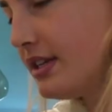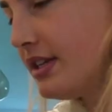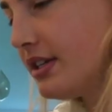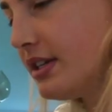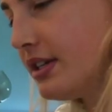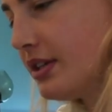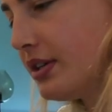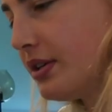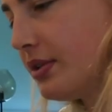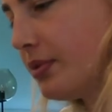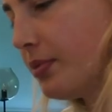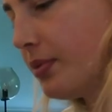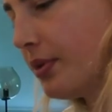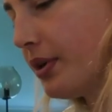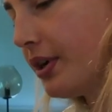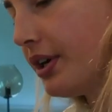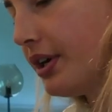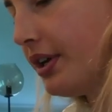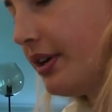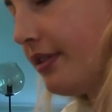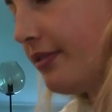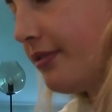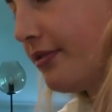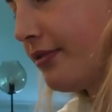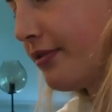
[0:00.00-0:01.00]
And we're
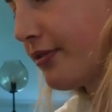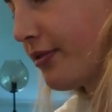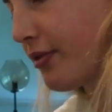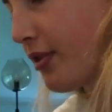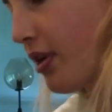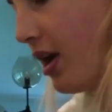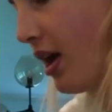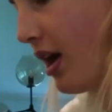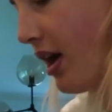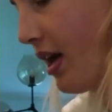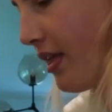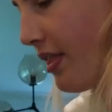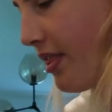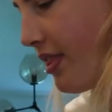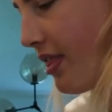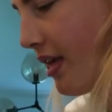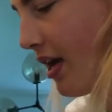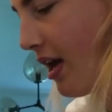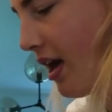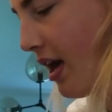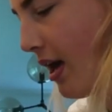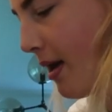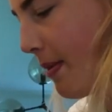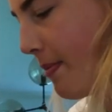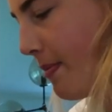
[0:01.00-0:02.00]
gonna froth
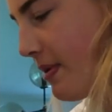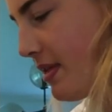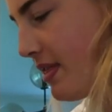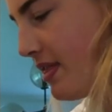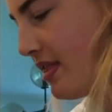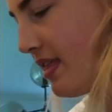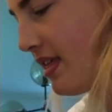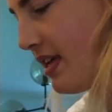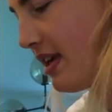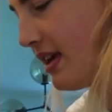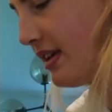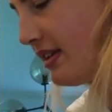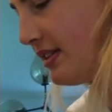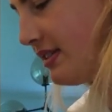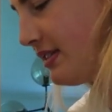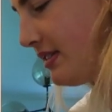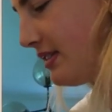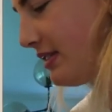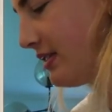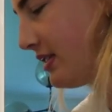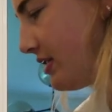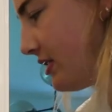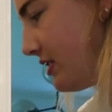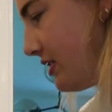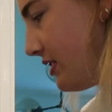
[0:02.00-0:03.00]
up this
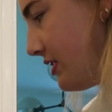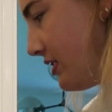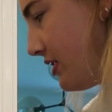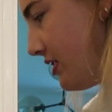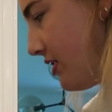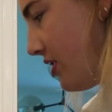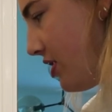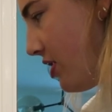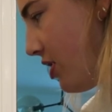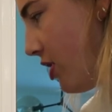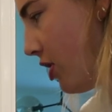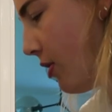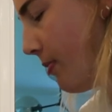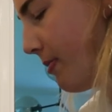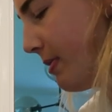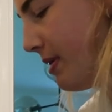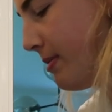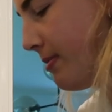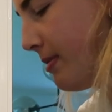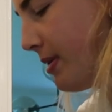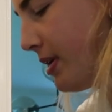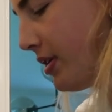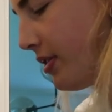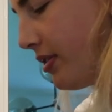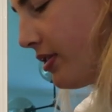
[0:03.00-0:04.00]

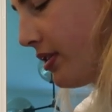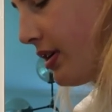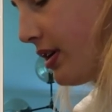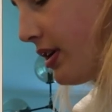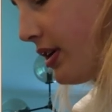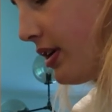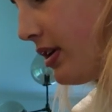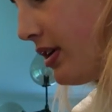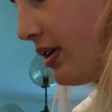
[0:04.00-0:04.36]
almond milk.